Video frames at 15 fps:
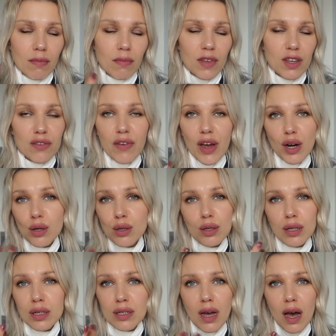it's very
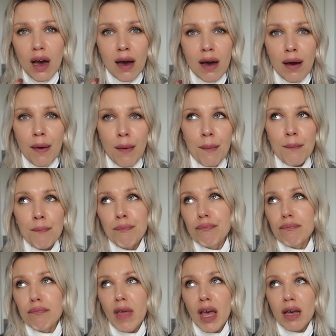good,
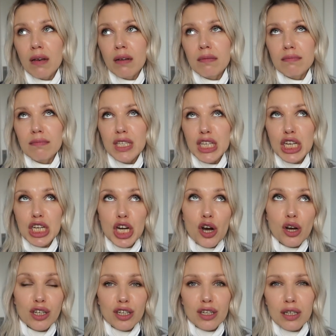like skin
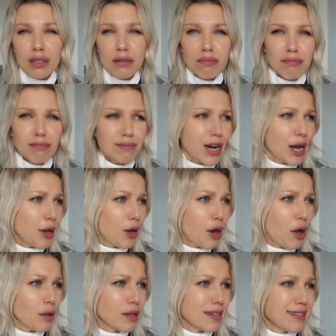doctor, how you
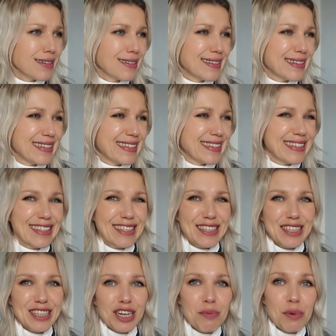call it,
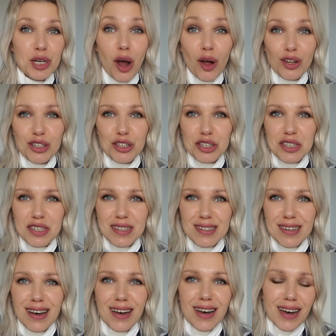dermatologist.
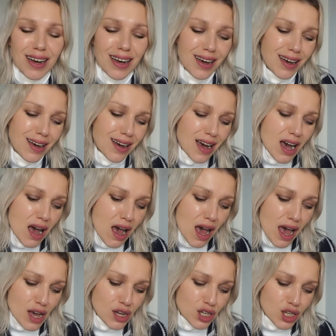
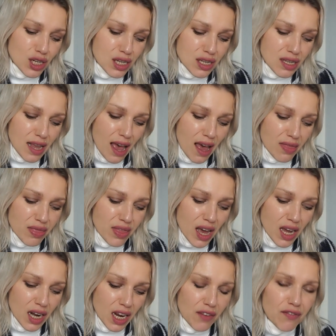And she said
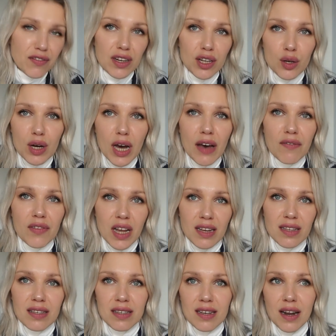that if you have
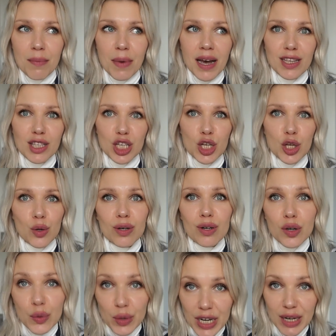niacinamides in your
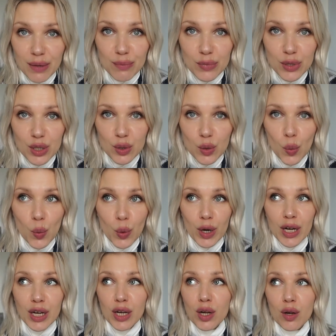creams or
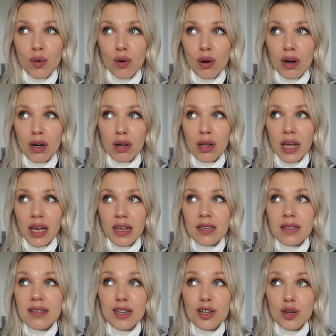in your like
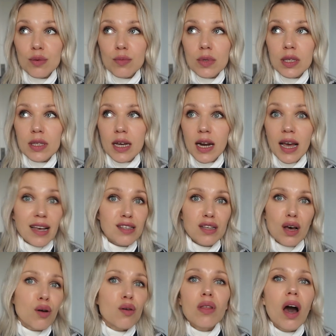serums that has
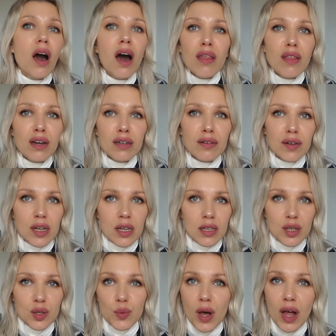other ingredients
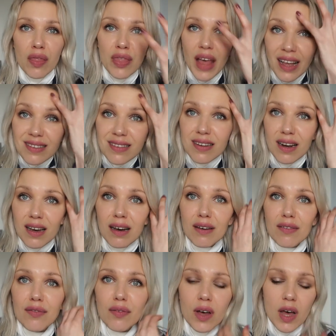as well, that's
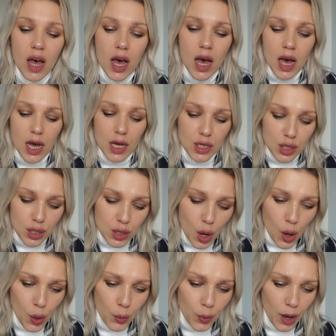enough.
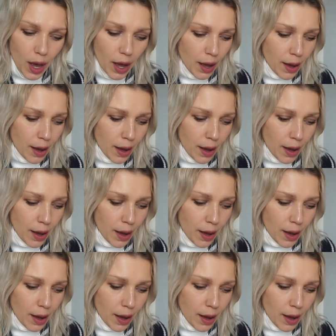So,